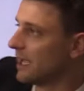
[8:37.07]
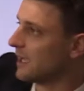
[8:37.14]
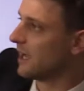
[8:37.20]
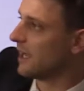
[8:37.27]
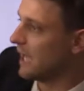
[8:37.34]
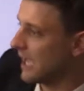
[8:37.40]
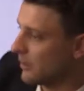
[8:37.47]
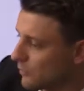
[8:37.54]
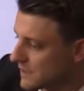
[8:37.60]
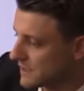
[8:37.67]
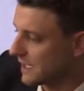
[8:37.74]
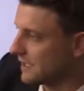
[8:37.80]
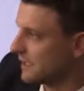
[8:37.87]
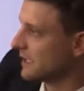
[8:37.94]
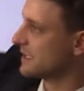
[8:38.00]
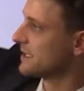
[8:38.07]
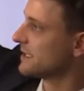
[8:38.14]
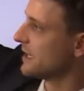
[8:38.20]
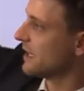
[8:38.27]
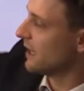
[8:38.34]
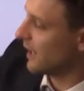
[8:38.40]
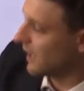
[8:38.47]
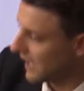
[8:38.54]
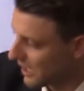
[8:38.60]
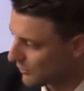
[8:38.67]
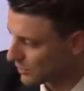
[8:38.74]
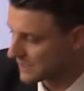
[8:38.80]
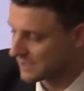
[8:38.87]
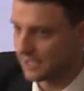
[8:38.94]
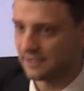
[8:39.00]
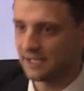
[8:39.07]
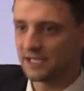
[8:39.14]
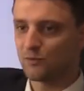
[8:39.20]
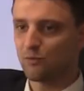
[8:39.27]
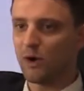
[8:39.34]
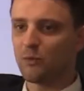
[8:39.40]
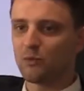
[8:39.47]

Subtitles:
Like a line was like this, a line was like this,